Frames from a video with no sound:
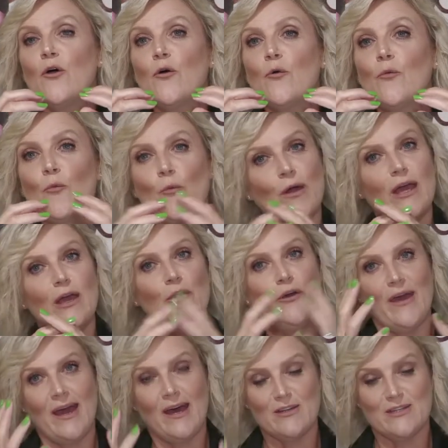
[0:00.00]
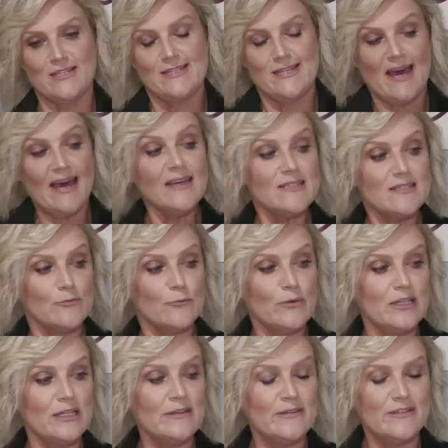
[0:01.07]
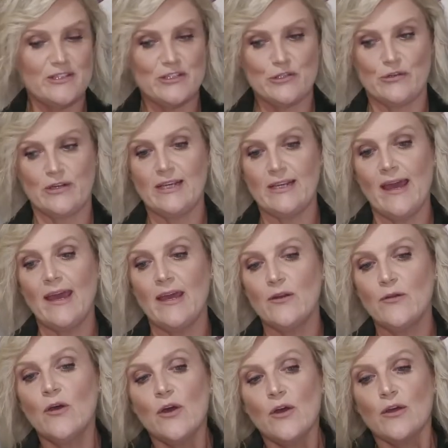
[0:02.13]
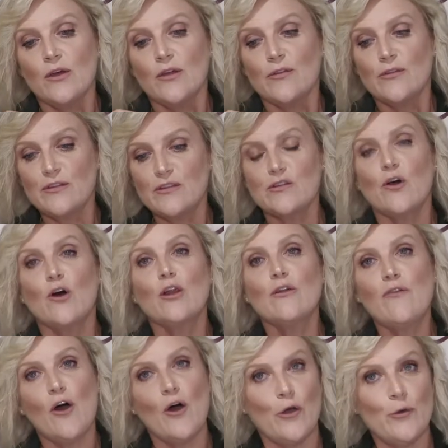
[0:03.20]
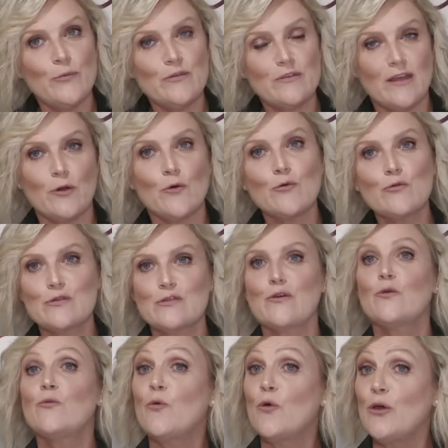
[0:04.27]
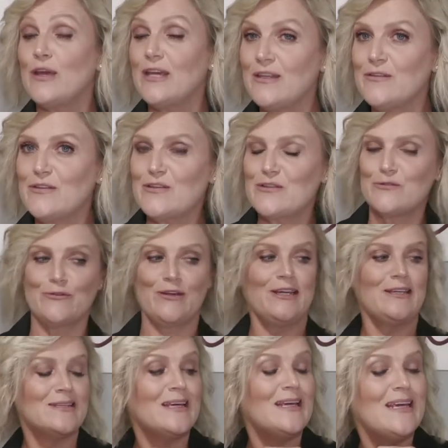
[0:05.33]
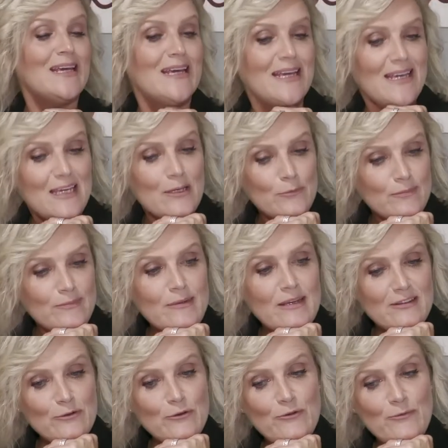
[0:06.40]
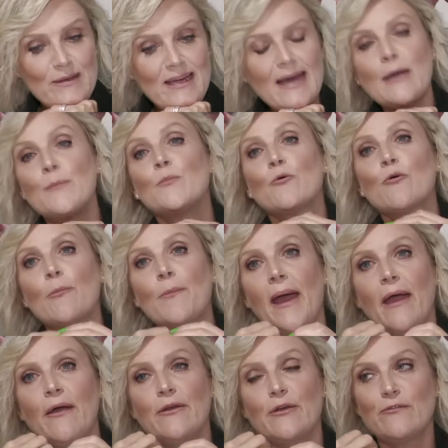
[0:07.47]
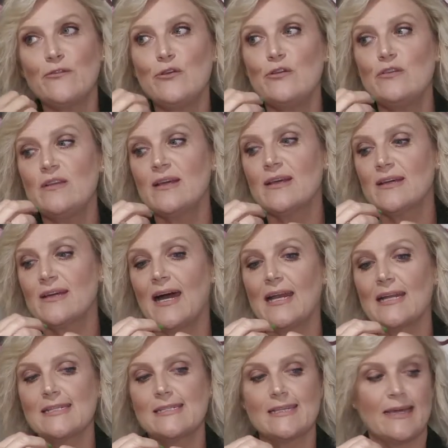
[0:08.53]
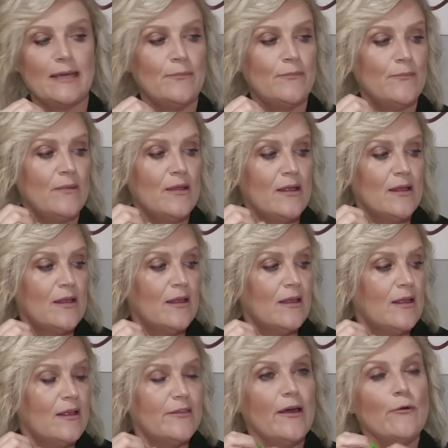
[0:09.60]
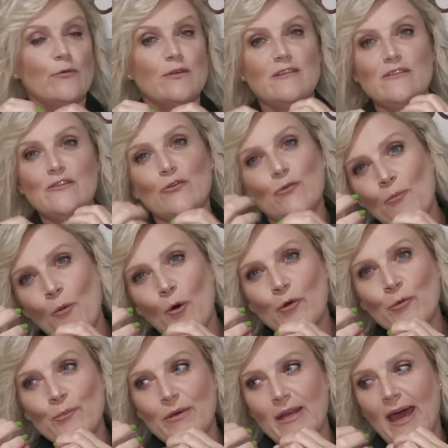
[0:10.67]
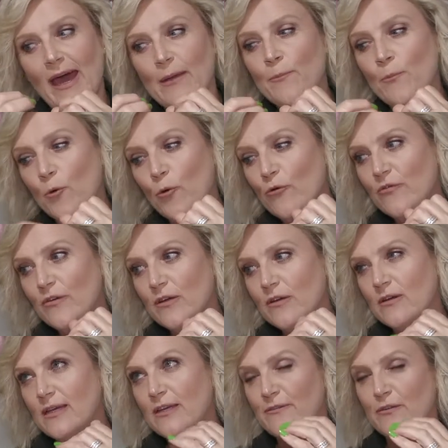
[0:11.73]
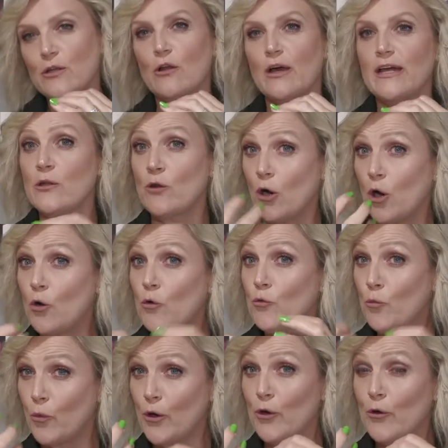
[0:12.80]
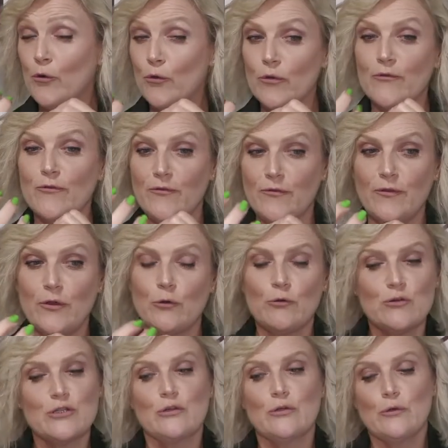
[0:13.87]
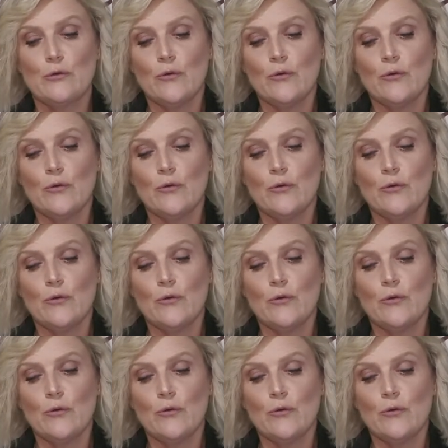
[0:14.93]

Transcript: where her house sat within the street and the style of homes that also were in the street, it sort of became more apparent of using a colour scheme that was still modern, but had more of a, if you like, an old world feel, to